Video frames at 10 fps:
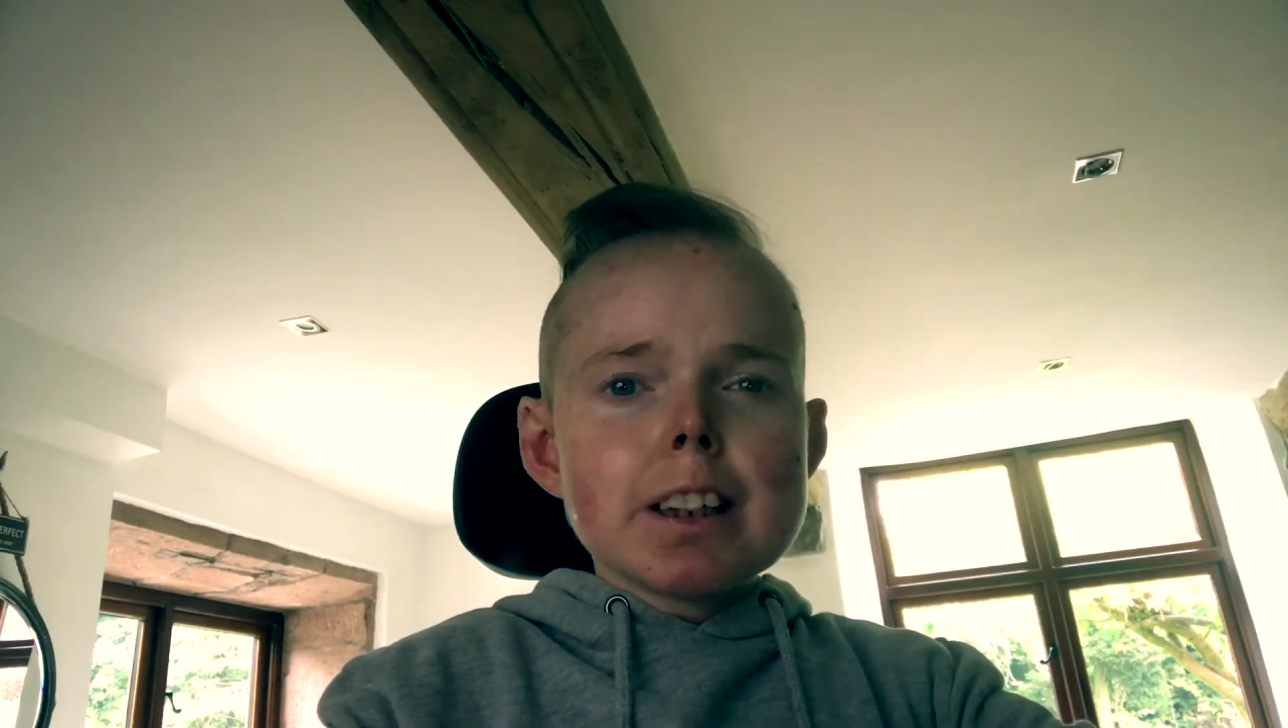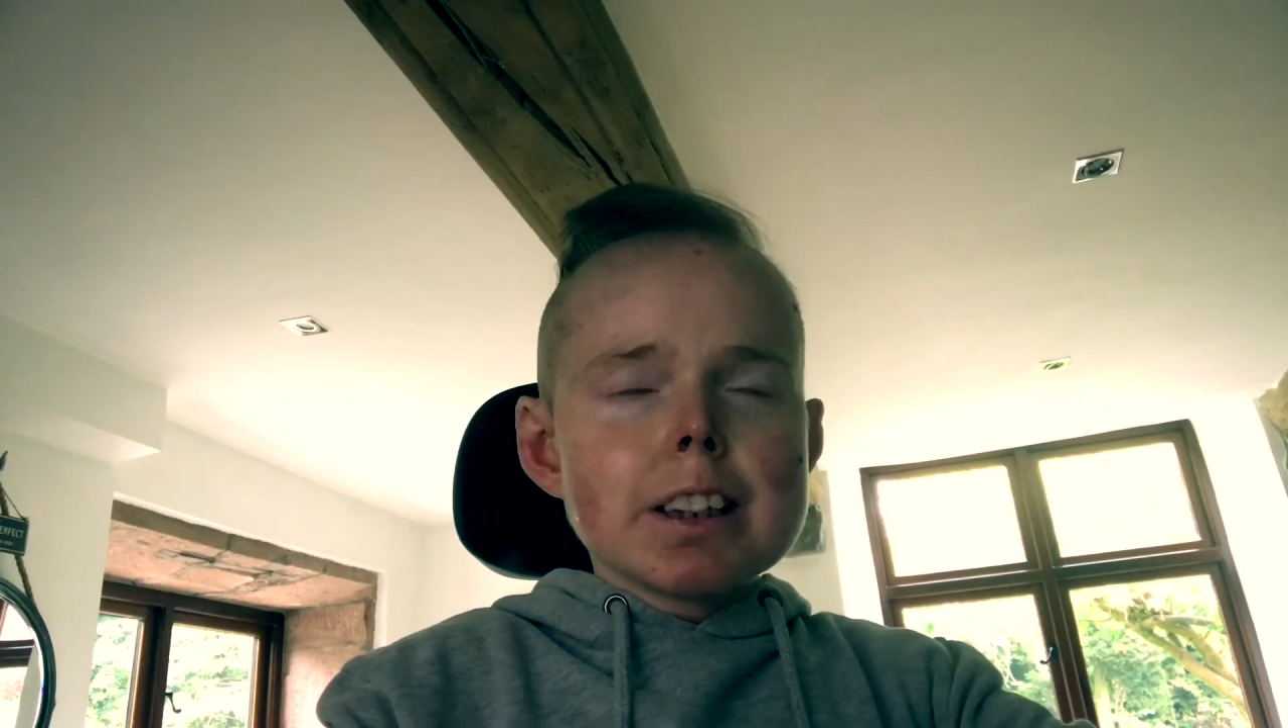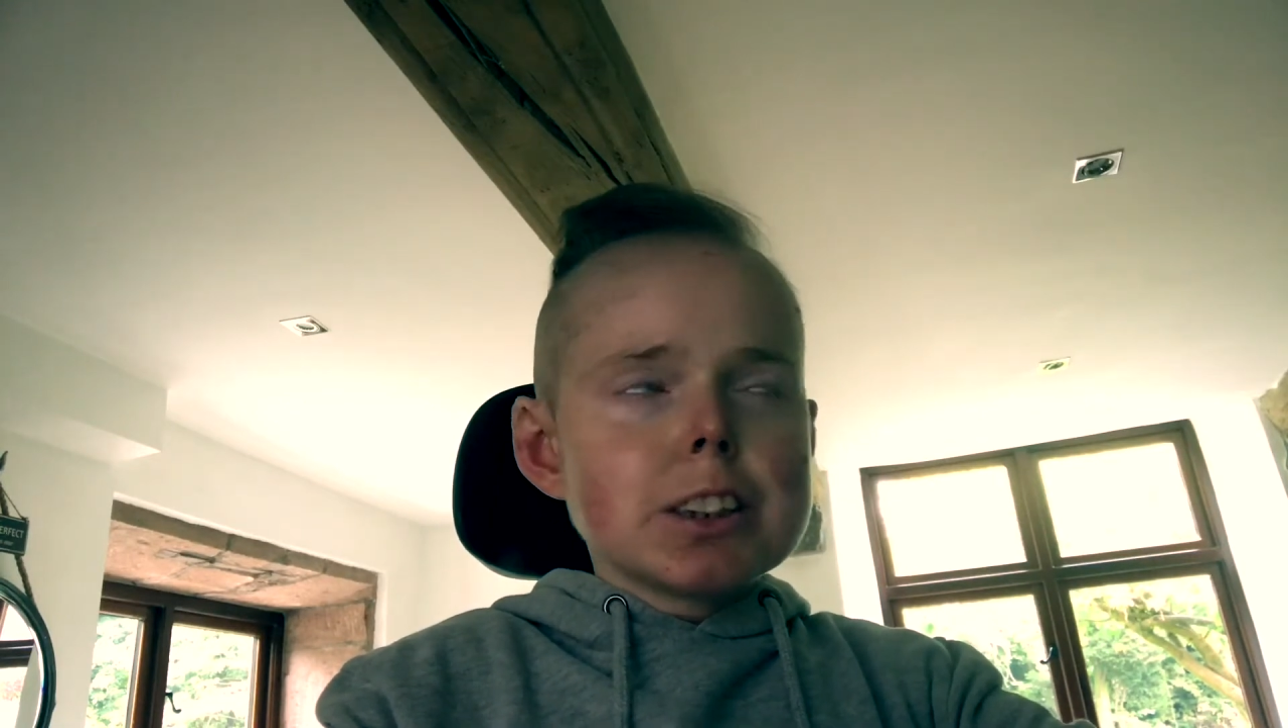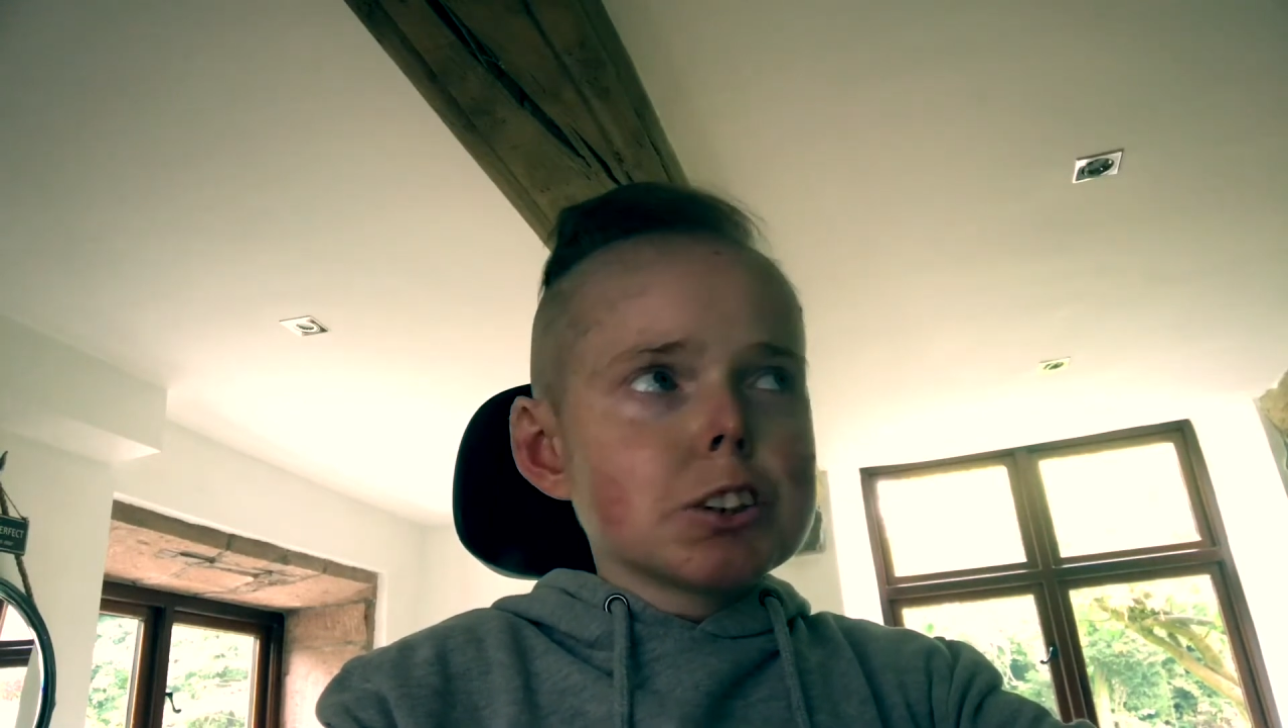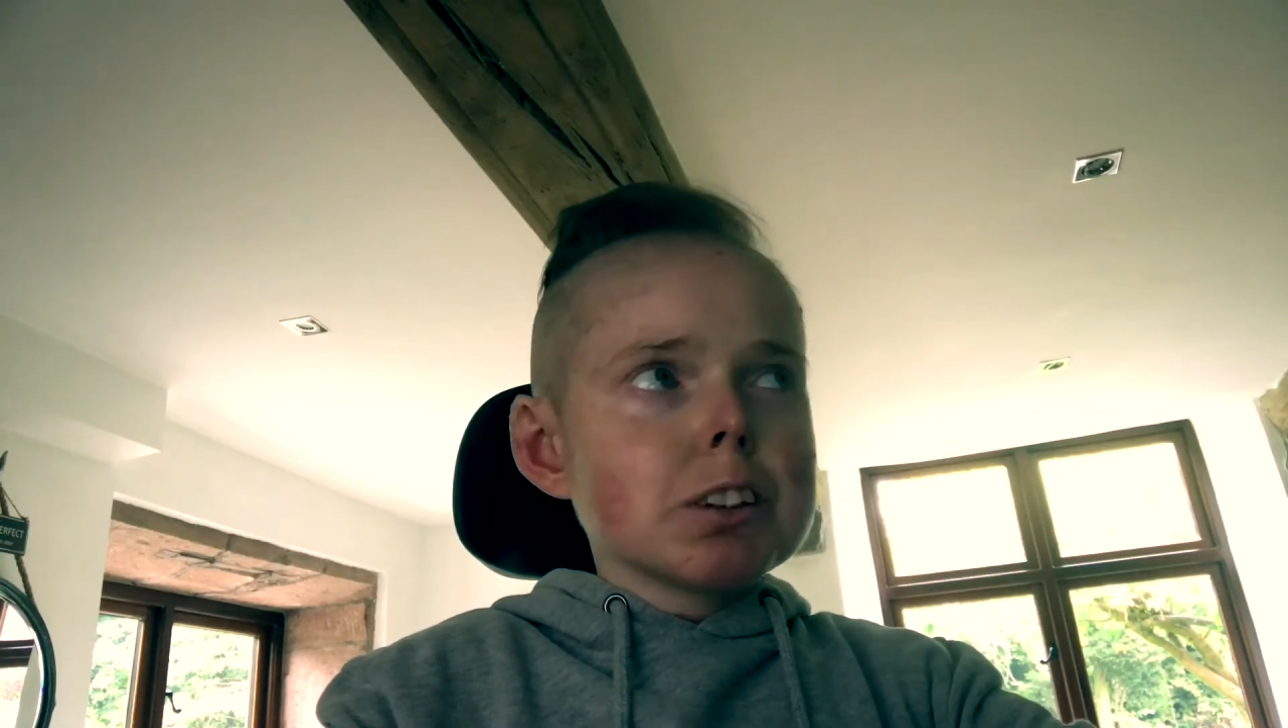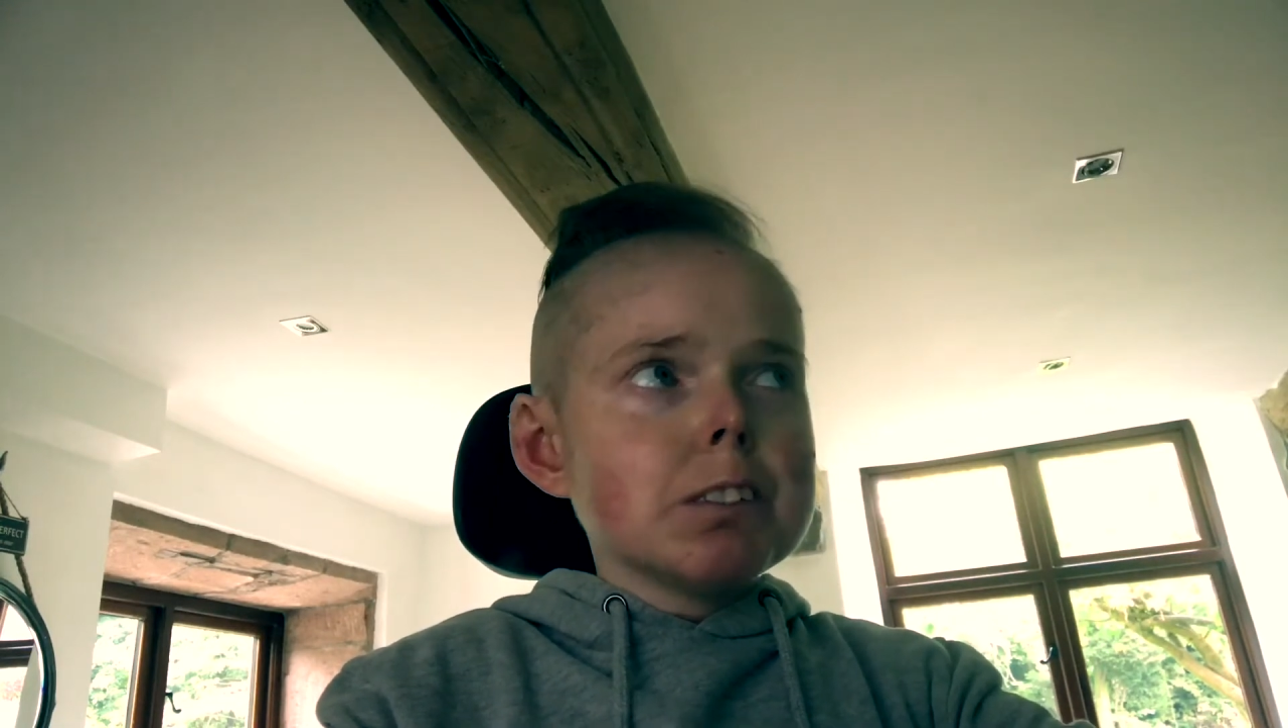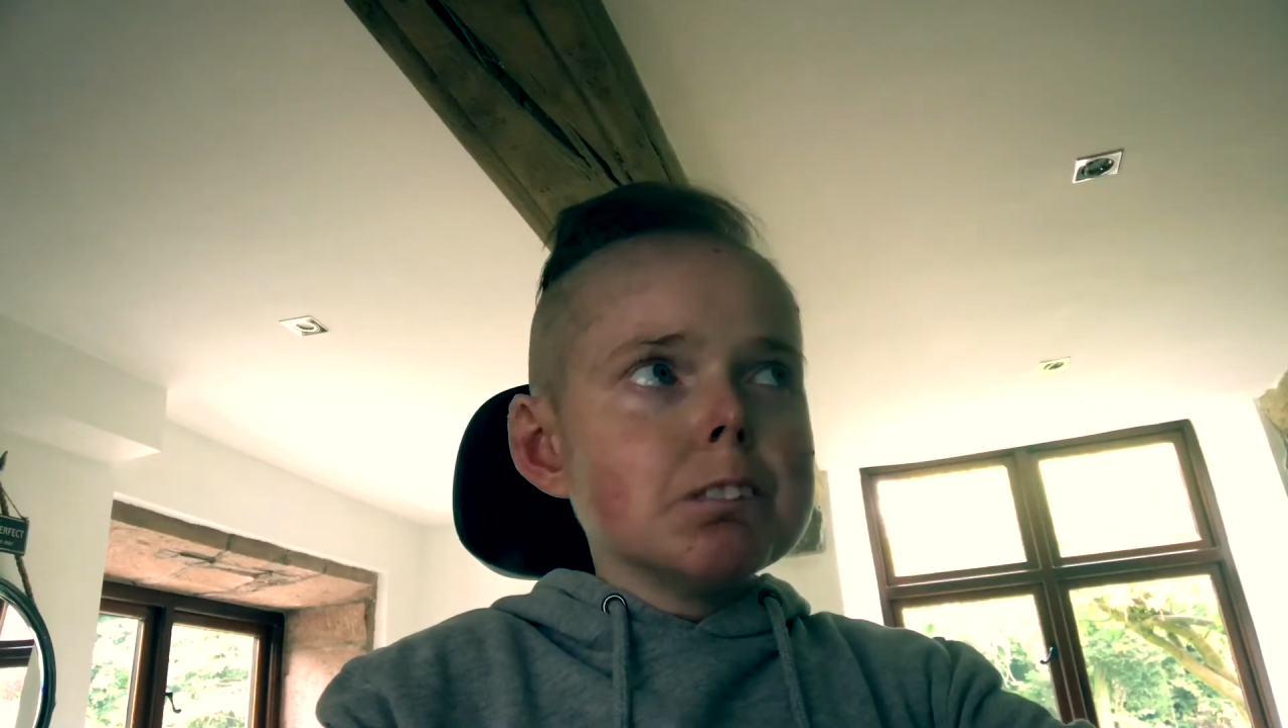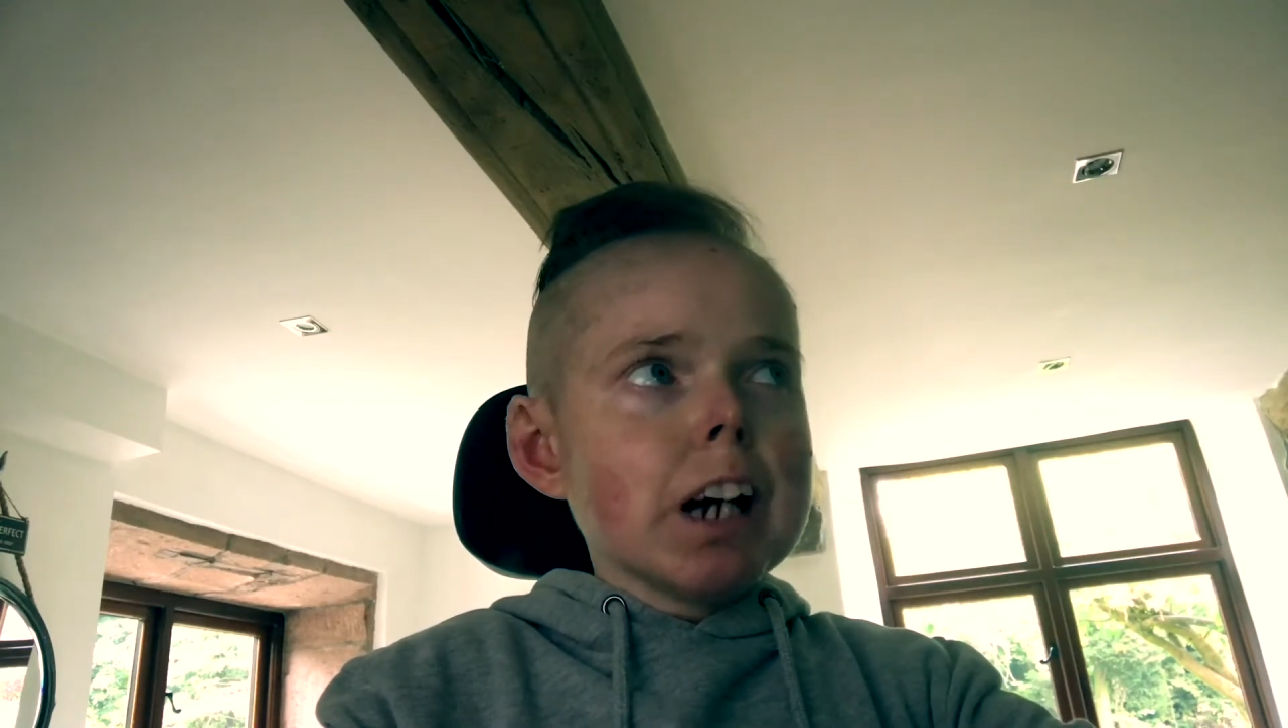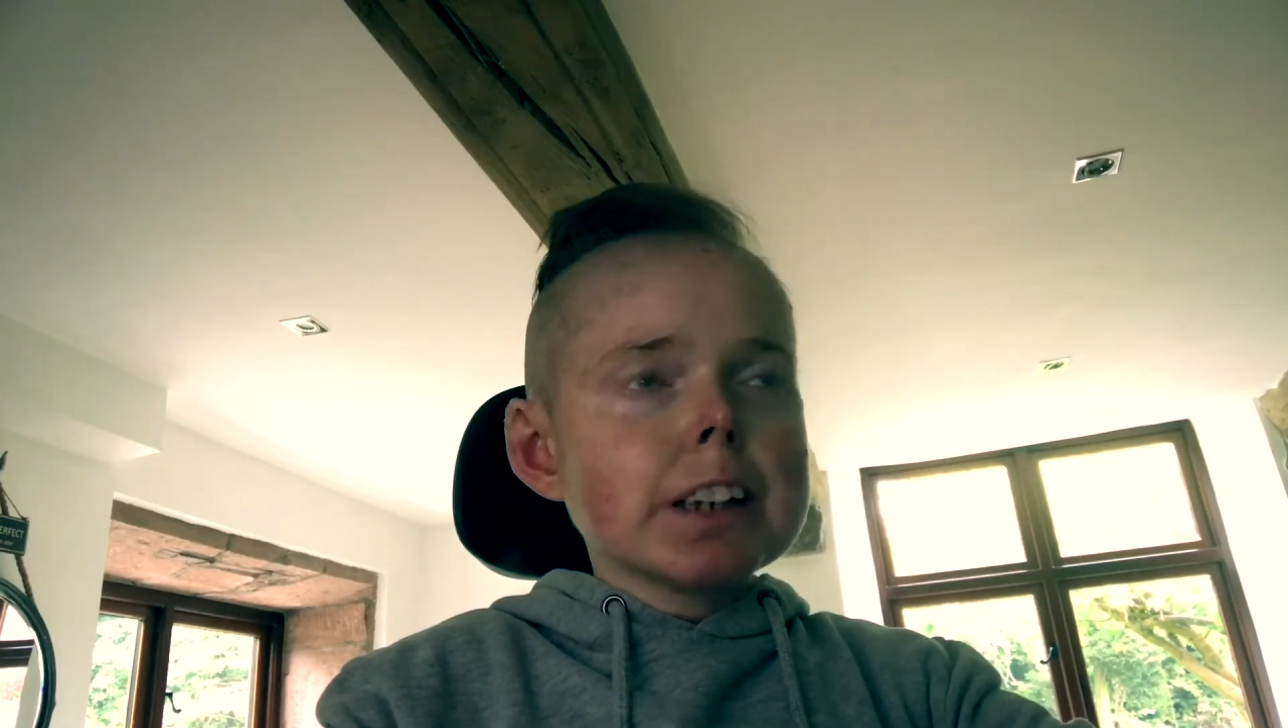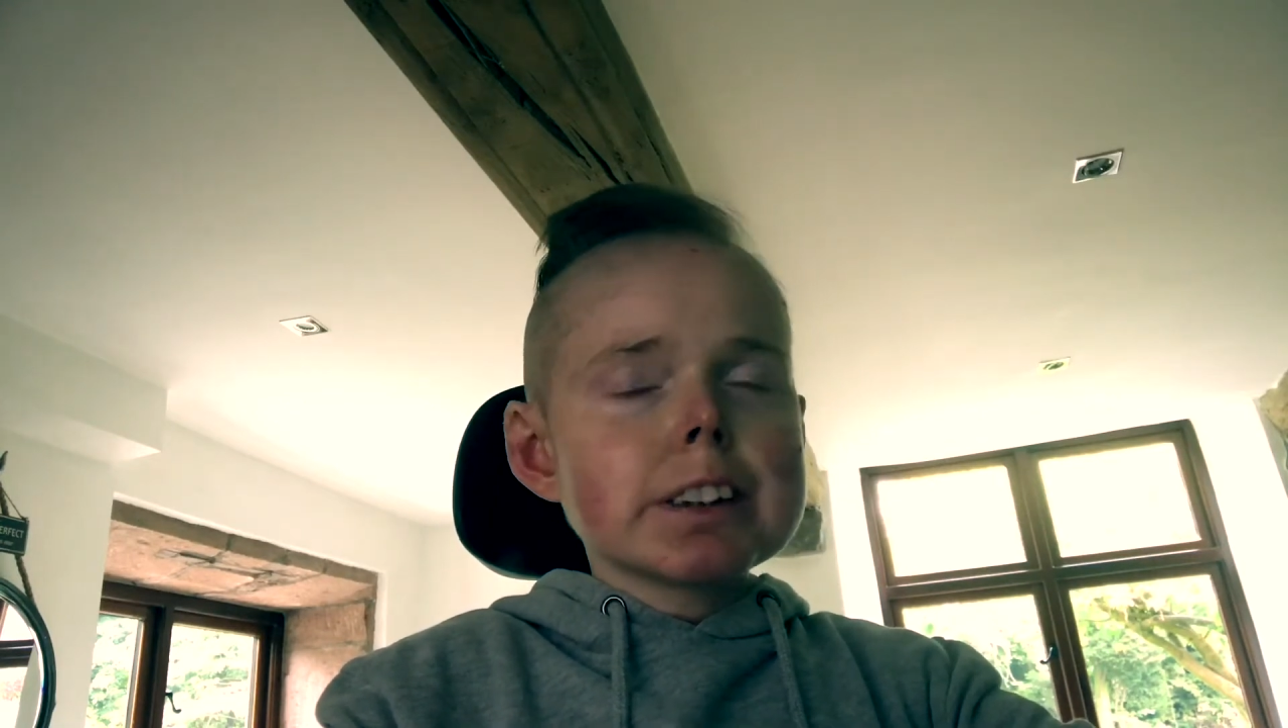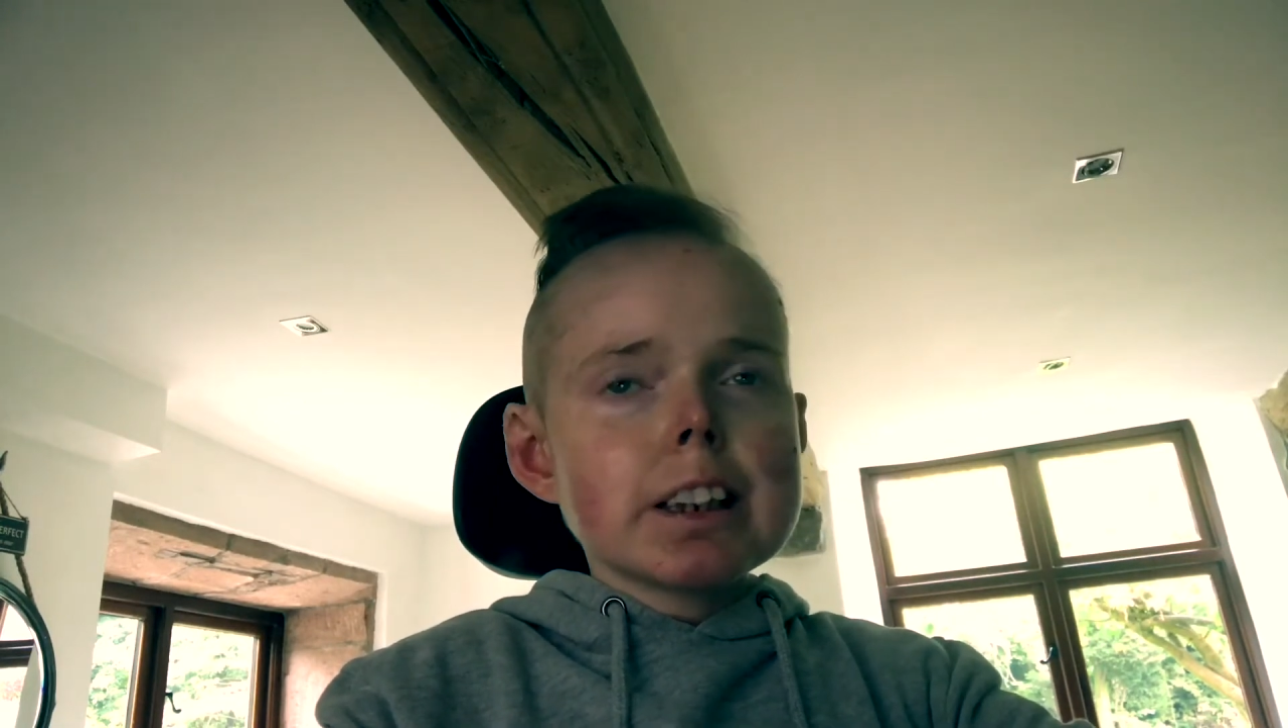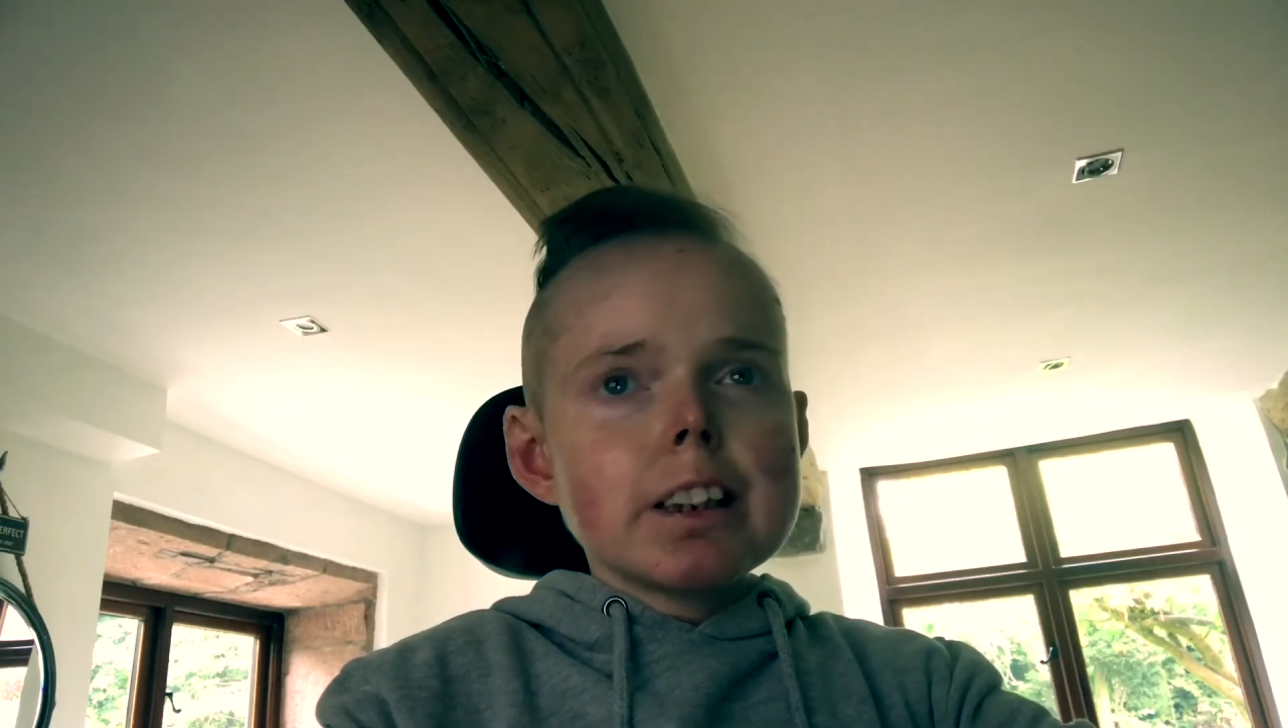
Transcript: literally mad.